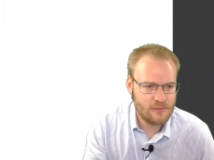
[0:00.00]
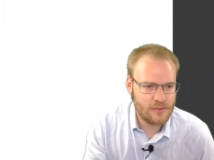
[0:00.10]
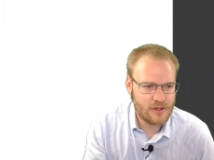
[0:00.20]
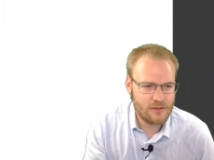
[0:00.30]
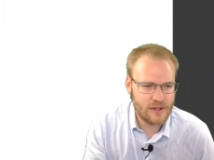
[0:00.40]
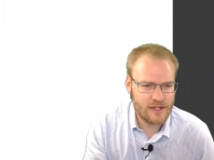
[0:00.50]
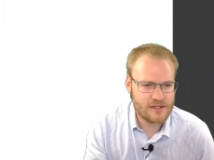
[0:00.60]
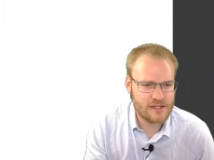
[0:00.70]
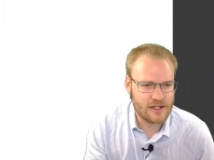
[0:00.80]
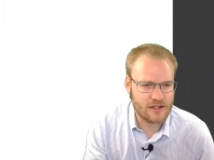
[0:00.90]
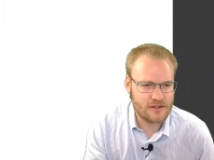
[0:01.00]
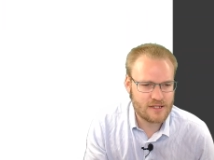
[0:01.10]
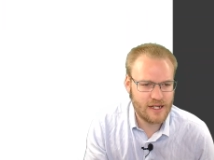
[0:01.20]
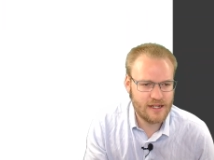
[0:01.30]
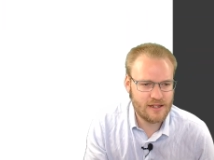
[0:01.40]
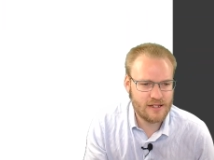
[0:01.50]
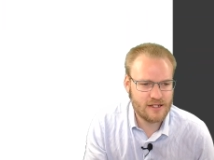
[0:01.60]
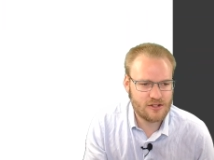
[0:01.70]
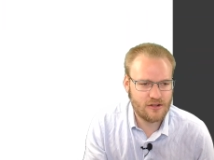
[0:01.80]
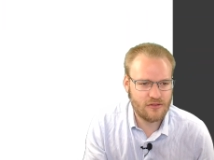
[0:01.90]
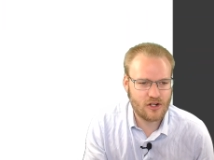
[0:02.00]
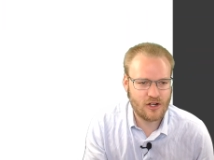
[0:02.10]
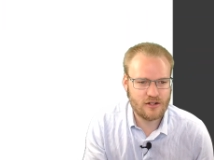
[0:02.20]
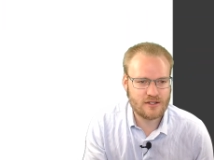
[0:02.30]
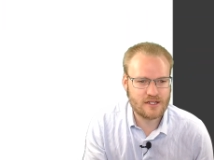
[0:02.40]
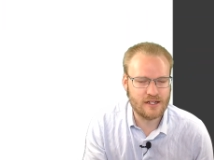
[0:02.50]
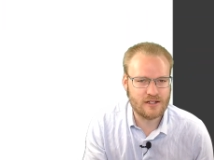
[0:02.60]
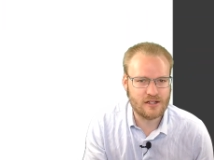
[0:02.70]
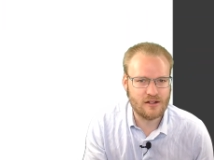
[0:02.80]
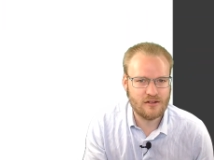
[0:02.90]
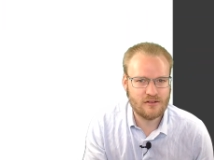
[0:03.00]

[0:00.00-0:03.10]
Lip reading: But wait a second, sine theta over cos theta.